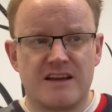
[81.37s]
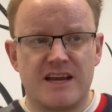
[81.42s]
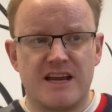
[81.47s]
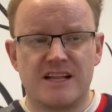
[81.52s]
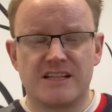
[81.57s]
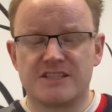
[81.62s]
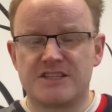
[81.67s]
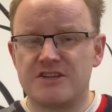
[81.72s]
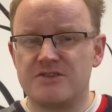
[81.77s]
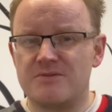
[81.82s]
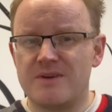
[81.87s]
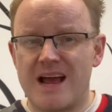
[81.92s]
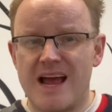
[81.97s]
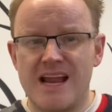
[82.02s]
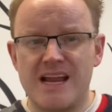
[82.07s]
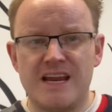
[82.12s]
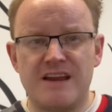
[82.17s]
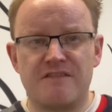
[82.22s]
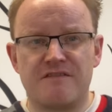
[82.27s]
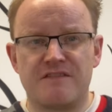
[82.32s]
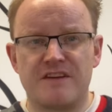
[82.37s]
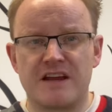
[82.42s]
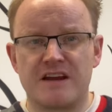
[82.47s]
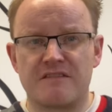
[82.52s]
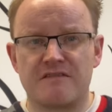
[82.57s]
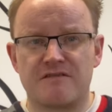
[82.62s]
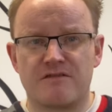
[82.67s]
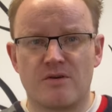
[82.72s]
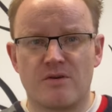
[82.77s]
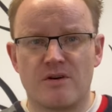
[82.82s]
He'll do
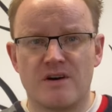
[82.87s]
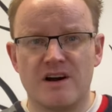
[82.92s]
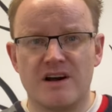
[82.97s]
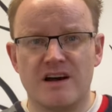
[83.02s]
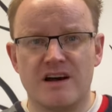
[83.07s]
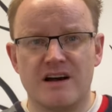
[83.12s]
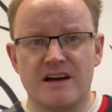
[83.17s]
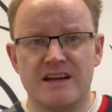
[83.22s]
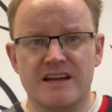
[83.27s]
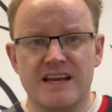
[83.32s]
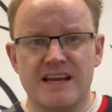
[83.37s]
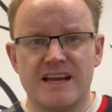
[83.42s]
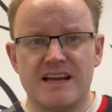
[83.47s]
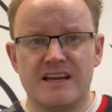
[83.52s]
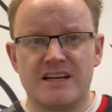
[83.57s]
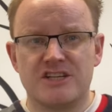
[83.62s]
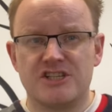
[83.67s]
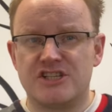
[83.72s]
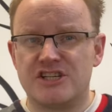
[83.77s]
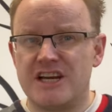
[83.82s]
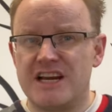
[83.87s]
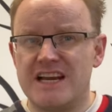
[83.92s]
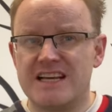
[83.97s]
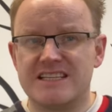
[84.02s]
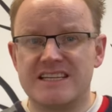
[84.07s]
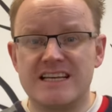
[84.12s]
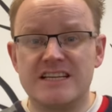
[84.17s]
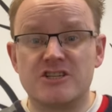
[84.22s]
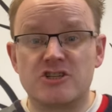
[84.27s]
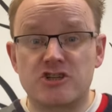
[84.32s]
anything for her. She
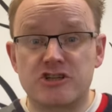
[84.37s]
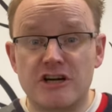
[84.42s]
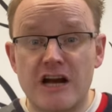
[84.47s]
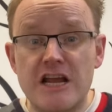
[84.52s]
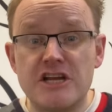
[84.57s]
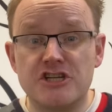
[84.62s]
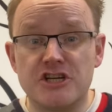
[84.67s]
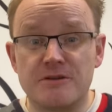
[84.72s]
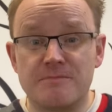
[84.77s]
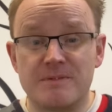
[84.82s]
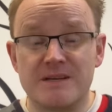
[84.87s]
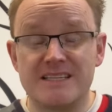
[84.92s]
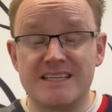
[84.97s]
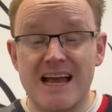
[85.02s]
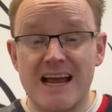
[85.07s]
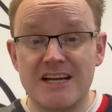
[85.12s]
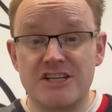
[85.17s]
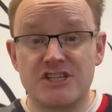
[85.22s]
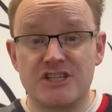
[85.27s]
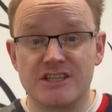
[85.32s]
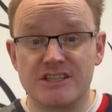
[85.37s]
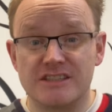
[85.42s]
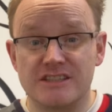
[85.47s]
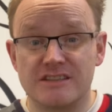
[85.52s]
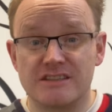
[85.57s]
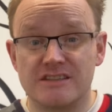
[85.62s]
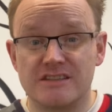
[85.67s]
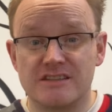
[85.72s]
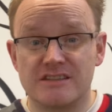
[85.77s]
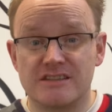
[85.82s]
is his treasured possession.
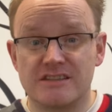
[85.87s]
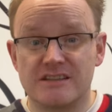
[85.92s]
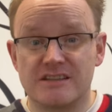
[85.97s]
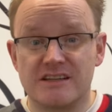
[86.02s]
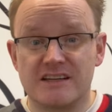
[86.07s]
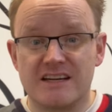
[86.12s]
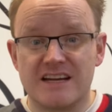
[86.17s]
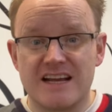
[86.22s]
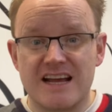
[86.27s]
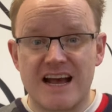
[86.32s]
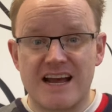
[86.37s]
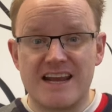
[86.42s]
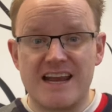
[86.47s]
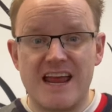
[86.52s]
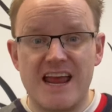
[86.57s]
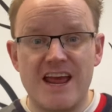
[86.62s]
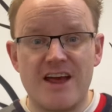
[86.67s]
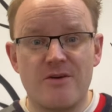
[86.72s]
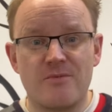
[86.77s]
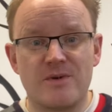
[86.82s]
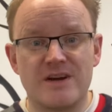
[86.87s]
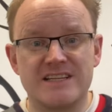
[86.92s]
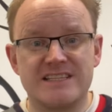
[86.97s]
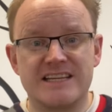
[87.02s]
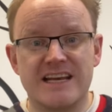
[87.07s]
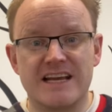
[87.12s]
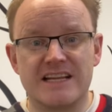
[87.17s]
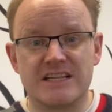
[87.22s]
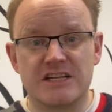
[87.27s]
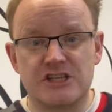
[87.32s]
And here we're
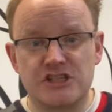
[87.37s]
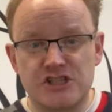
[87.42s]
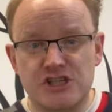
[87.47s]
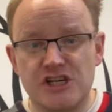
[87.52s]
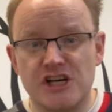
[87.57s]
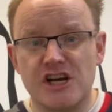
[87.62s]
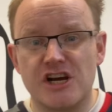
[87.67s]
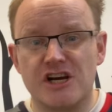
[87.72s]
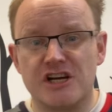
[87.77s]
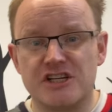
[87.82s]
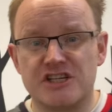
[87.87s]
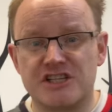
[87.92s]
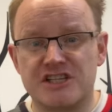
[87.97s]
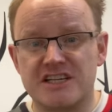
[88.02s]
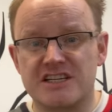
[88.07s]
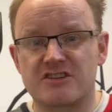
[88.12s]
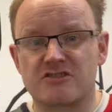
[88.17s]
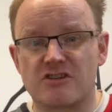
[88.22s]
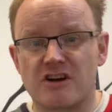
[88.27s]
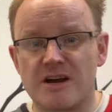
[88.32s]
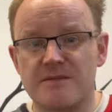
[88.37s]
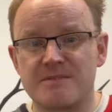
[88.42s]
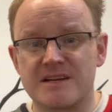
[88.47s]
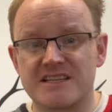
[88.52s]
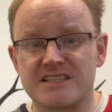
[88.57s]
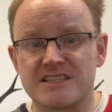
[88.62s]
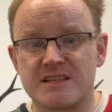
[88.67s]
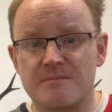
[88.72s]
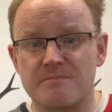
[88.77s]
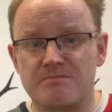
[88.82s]
seeing the church described
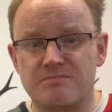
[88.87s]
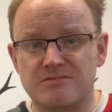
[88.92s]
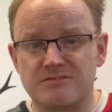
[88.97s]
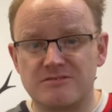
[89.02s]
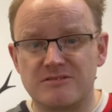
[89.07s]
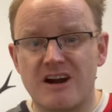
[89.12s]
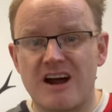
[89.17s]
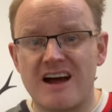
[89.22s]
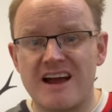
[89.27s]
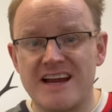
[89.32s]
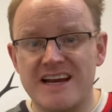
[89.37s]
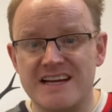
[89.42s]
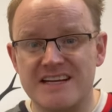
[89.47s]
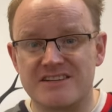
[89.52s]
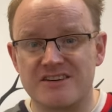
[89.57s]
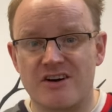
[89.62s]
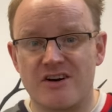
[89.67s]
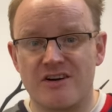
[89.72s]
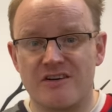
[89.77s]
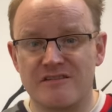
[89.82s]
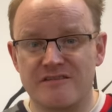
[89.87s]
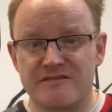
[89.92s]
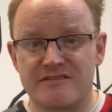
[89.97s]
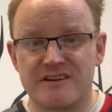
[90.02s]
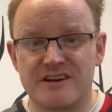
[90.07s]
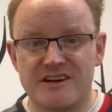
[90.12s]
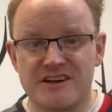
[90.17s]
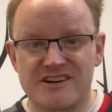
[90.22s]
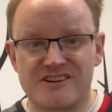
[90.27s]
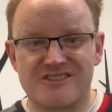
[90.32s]
as the bride of
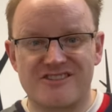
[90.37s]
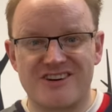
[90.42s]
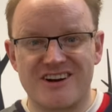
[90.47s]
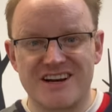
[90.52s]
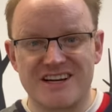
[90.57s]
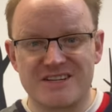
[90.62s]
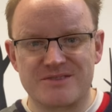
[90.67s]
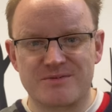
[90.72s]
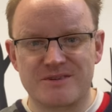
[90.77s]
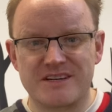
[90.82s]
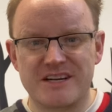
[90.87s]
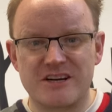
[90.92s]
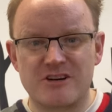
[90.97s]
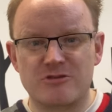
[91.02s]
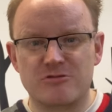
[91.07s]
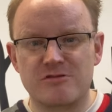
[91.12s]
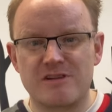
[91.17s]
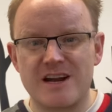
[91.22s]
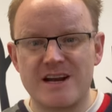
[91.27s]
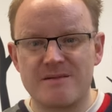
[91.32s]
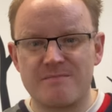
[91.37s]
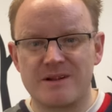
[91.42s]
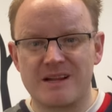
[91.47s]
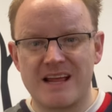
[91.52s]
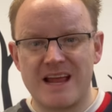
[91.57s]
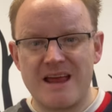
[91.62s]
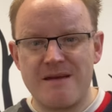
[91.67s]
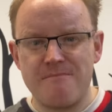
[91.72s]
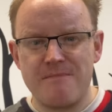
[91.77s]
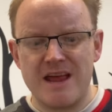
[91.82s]
Christ. What an
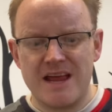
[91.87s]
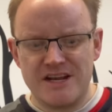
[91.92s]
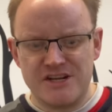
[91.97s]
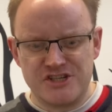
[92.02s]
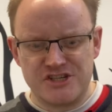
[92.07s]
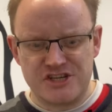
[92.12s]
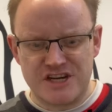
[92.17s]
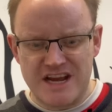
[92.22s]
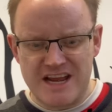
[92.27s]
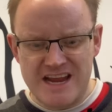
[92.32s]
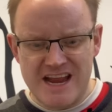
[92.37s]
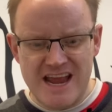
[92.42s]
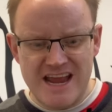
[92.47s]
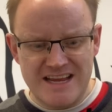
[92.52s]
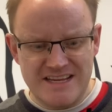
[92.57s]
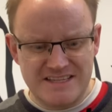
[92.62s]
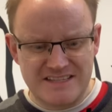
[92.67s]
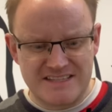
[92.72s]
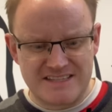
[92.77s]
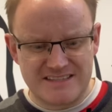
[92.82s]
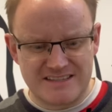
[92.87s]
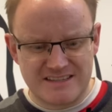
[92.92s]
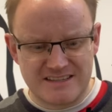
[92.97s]
incredible image it is.